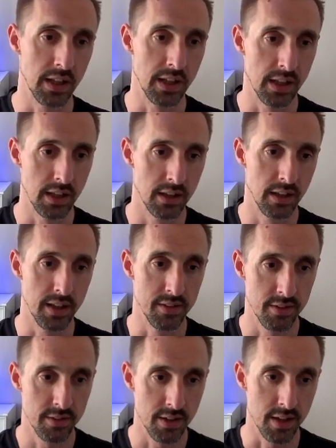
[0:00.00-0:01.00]

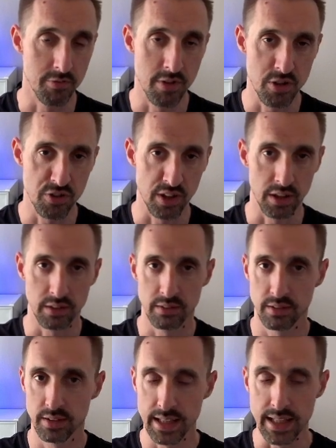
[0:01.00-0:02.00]
and enriching
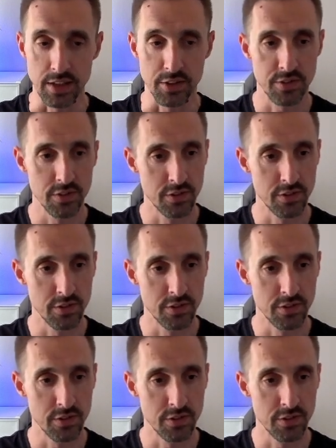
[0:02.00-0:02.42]
leads?